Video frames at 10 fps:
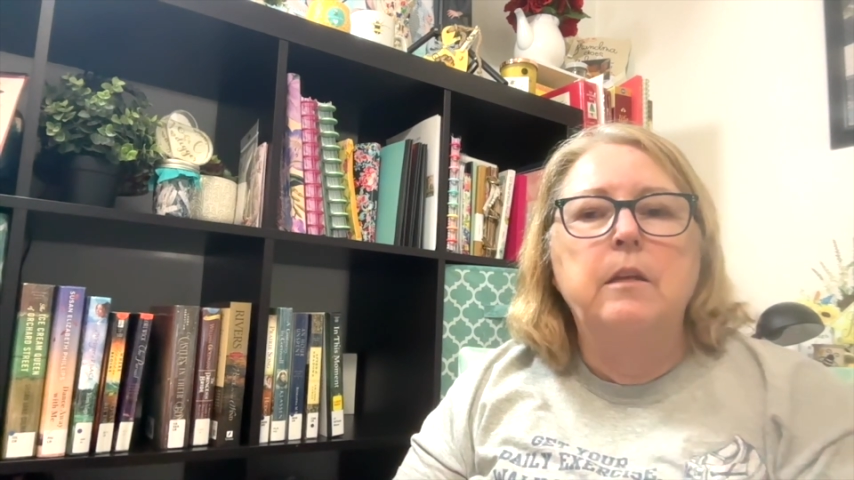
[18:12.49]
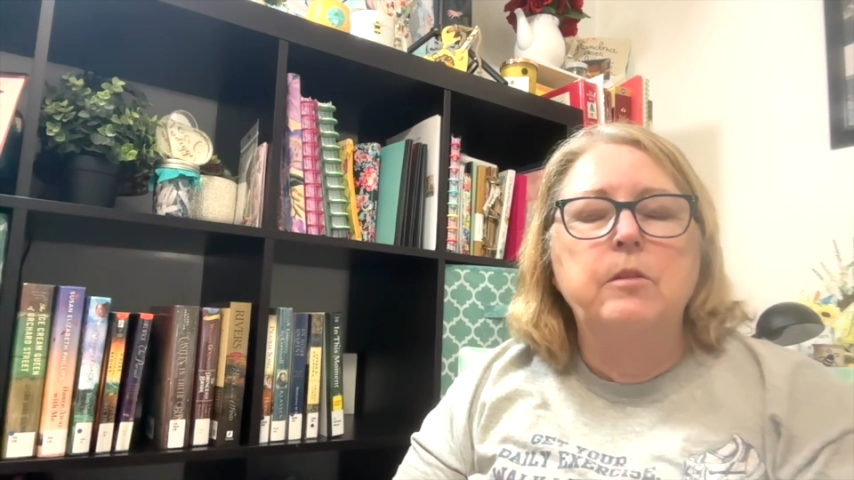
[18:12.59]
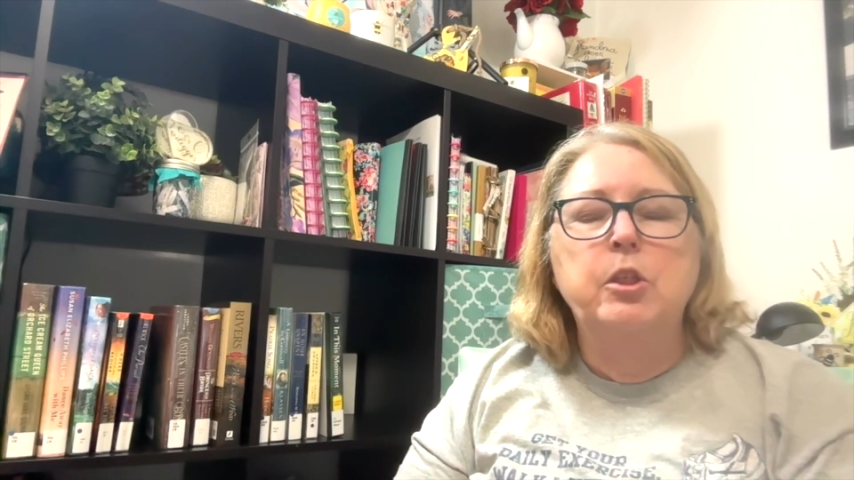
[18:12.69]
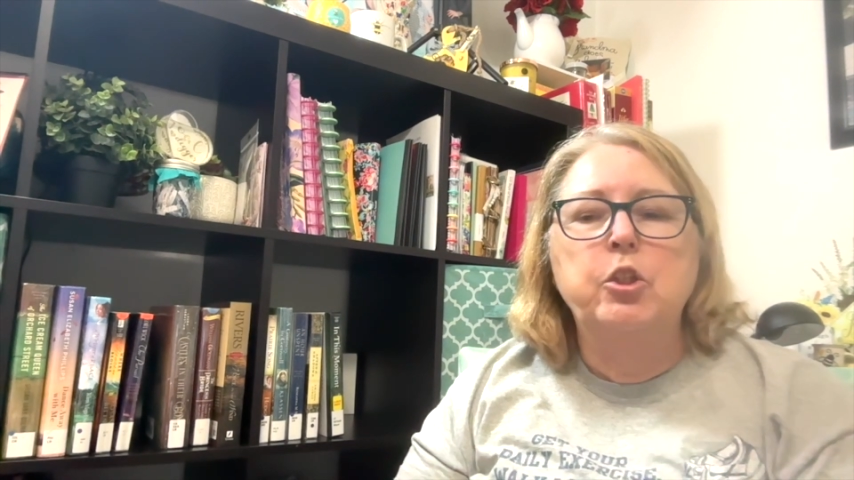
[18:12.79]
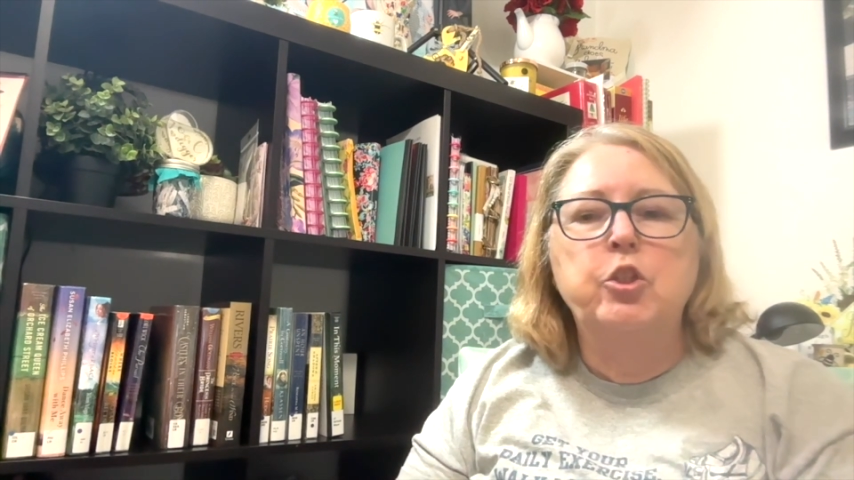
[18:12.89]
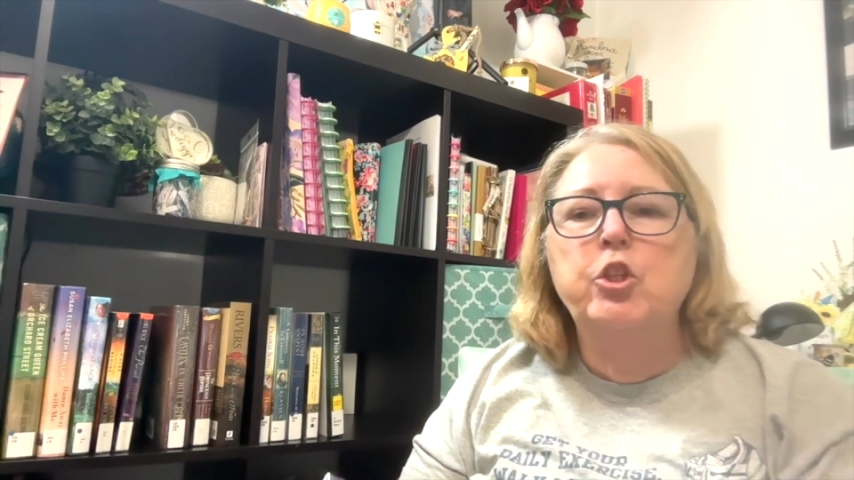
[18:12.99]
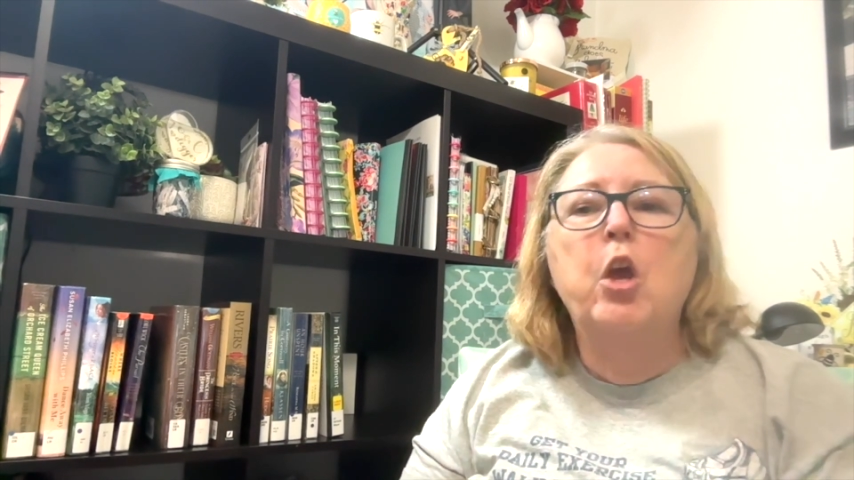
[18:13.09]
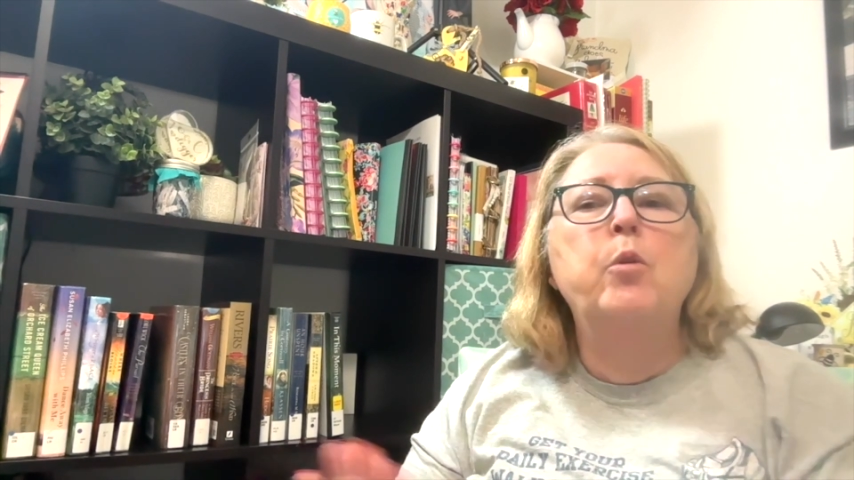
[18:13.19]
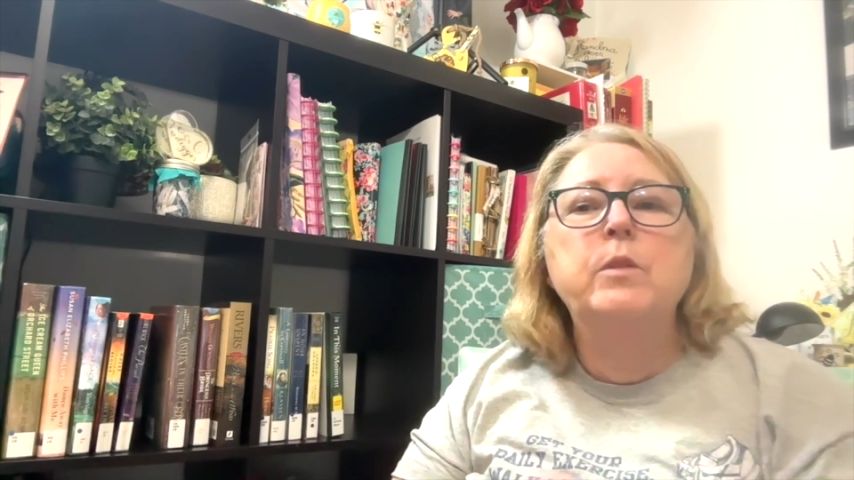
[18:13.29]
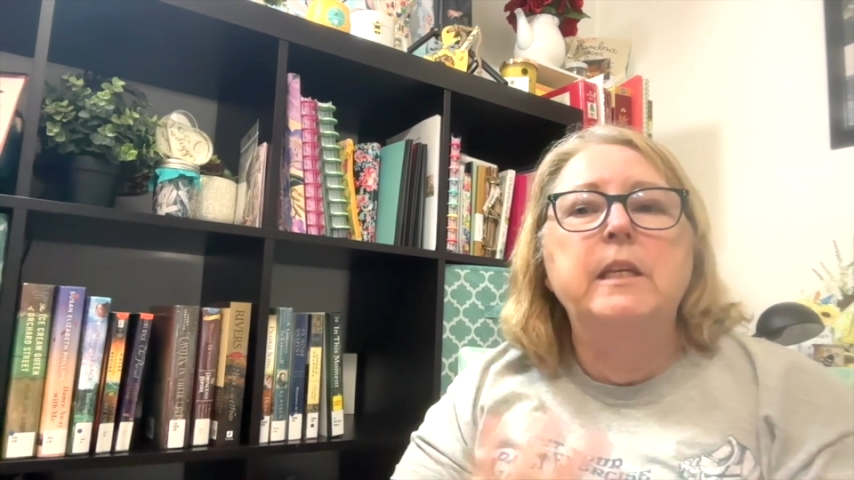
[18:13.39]
to
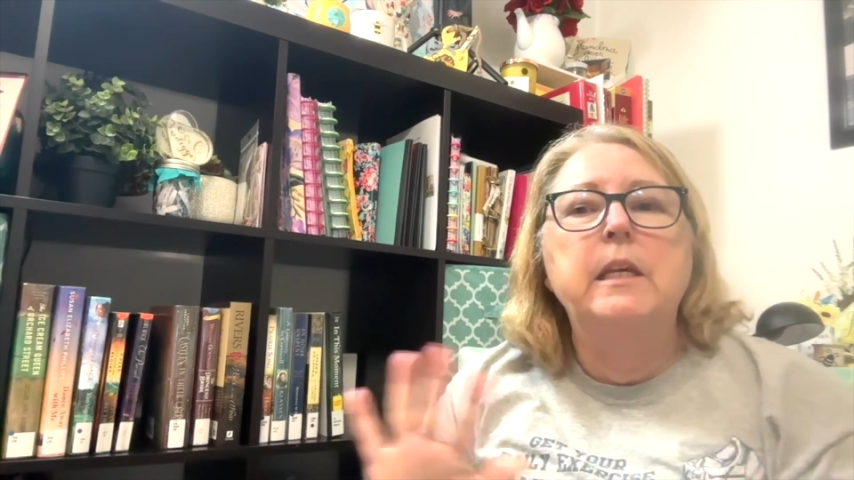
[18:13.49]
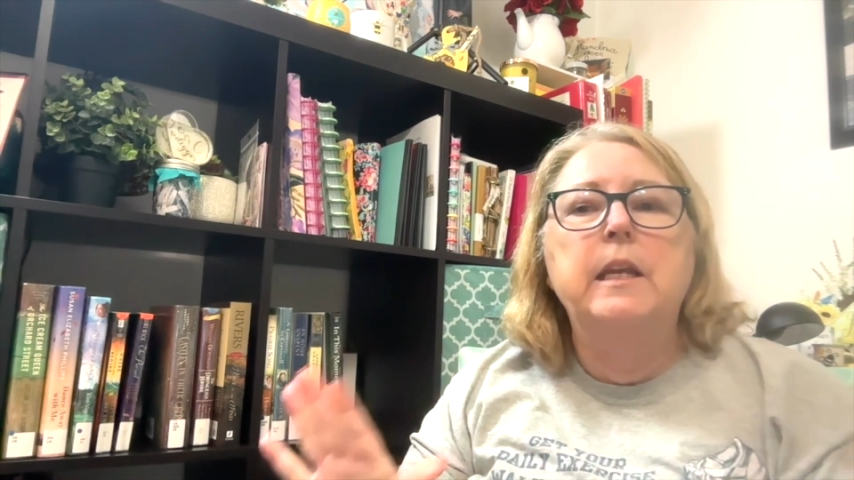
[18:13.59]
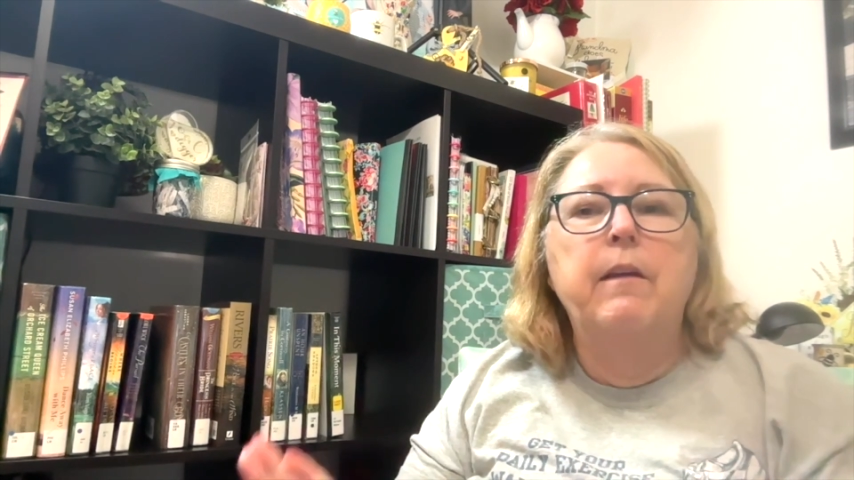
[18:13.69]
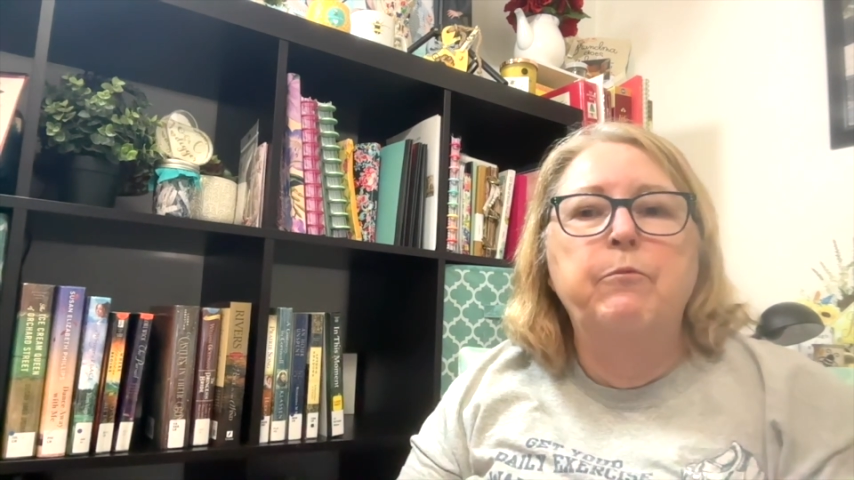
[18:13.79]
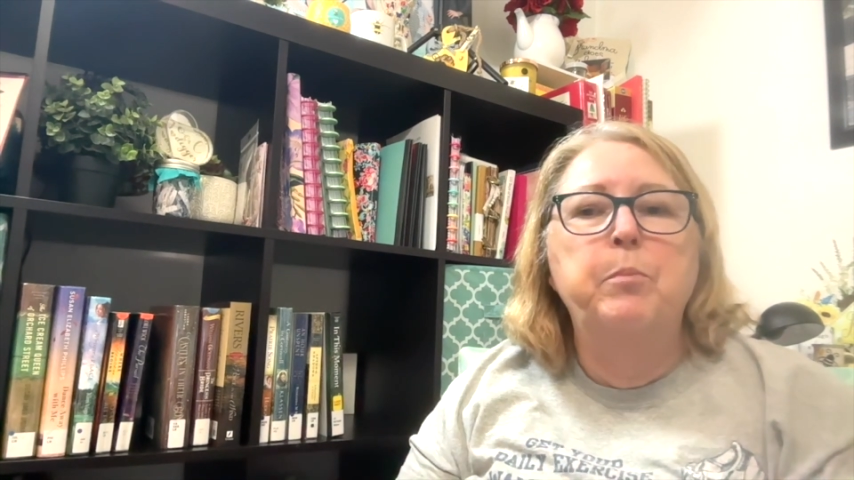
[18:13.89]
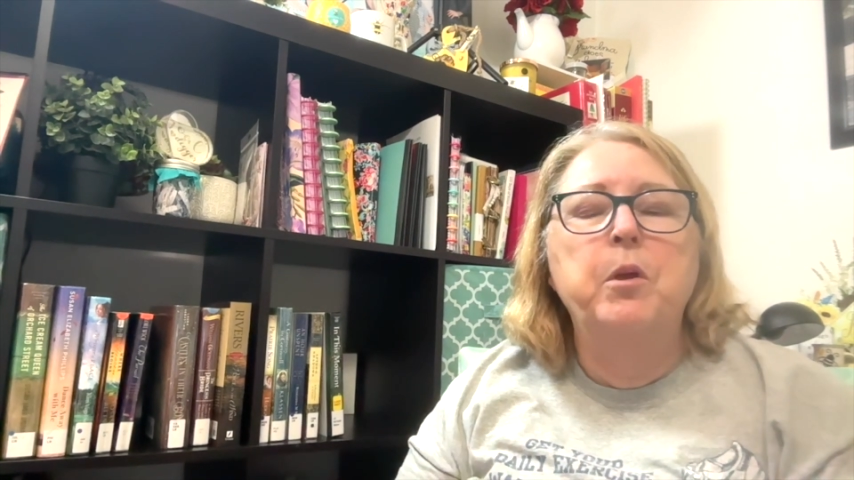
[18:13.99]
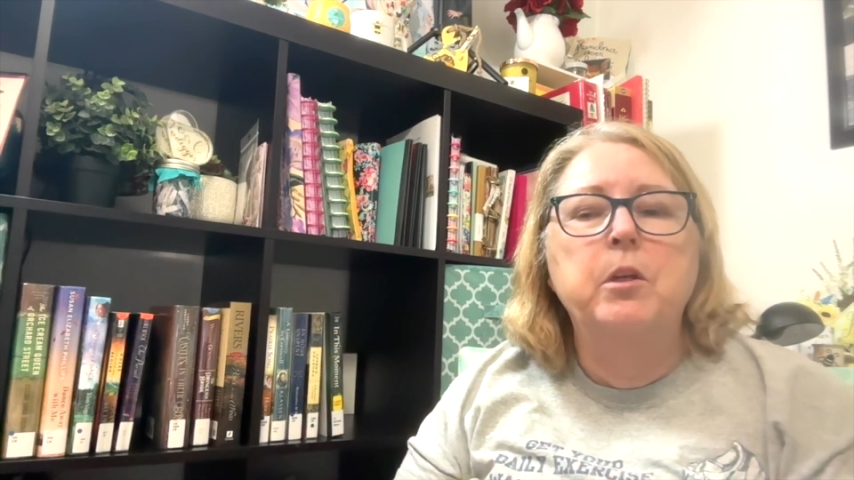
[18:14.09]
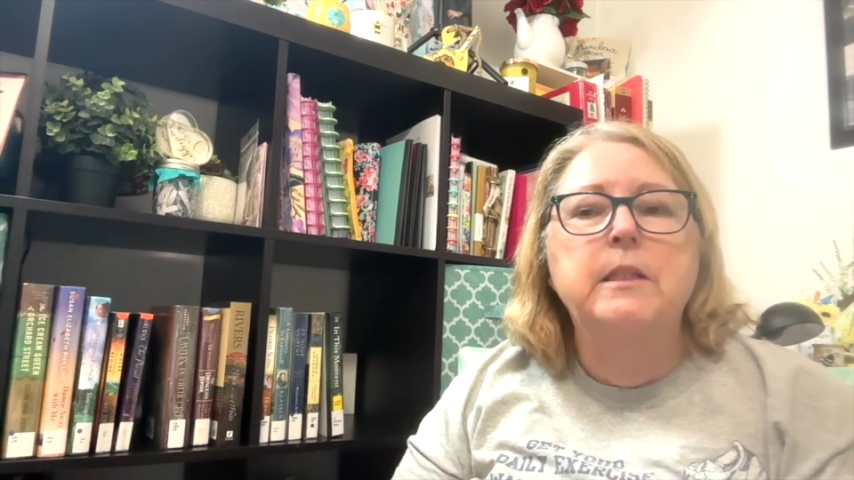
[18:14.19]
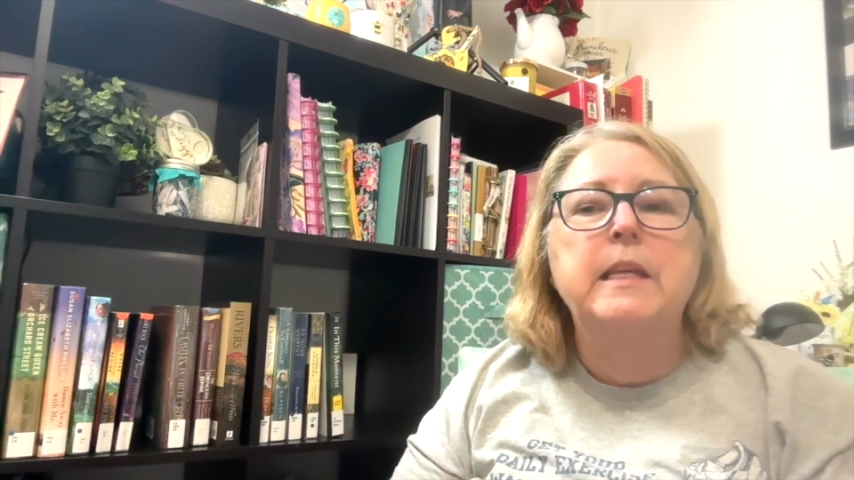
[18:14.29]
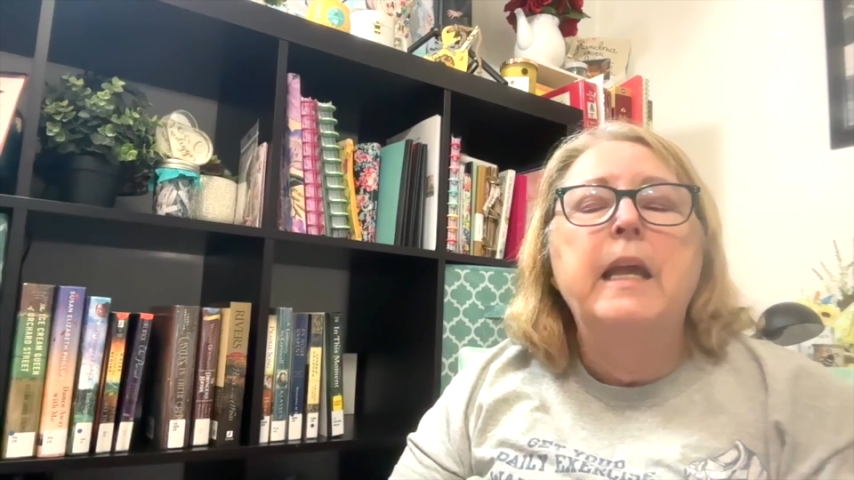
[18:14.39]
show DNF
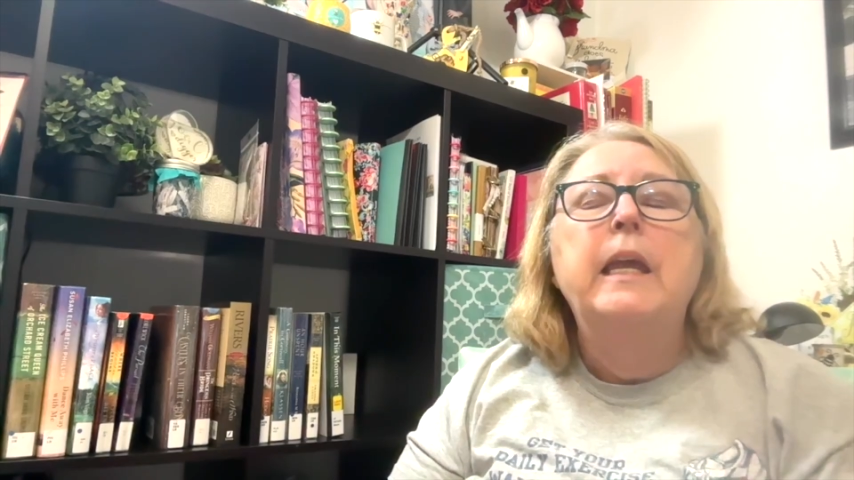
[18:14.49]
books